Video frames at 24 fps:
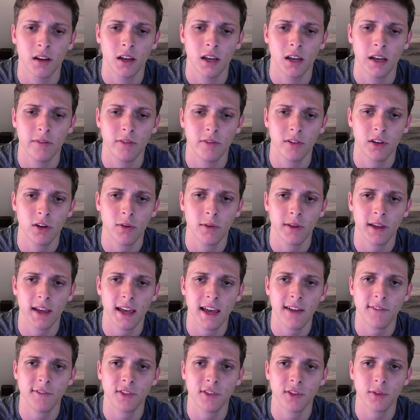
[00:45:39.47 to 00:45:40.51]
I have to go to
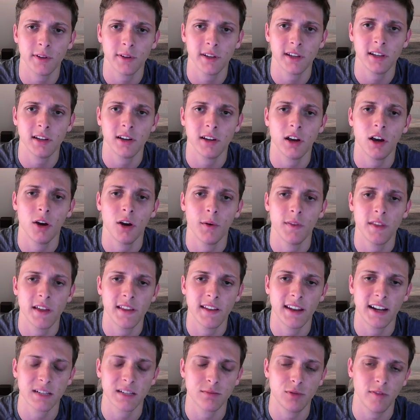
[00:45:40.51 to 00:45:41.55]
f3. Oh, and then
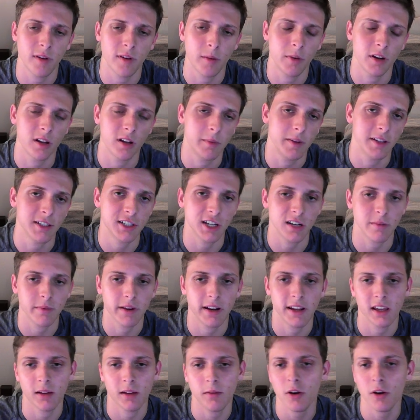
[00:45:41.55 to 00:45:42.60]
next move I'm going to be
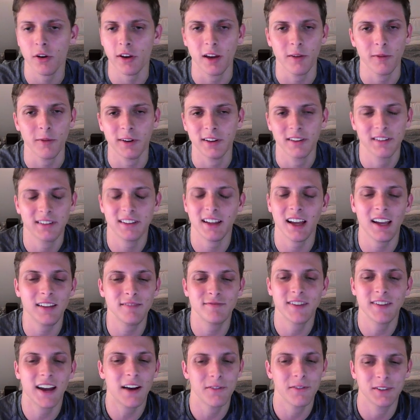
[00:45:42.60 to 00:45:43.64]
checkmating it. Okay, well, I
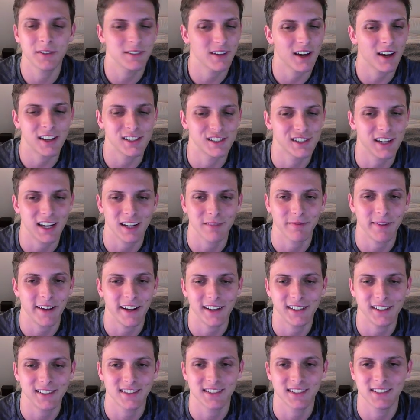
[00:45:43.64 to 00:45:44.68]
found a checkmate.
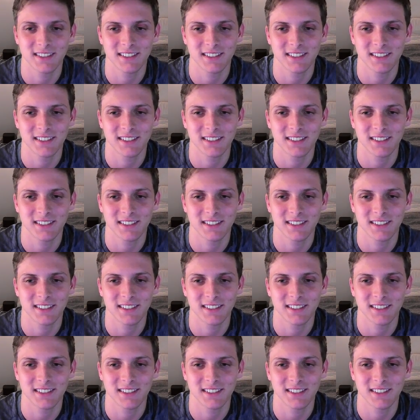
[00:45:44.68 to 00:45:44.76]
It just...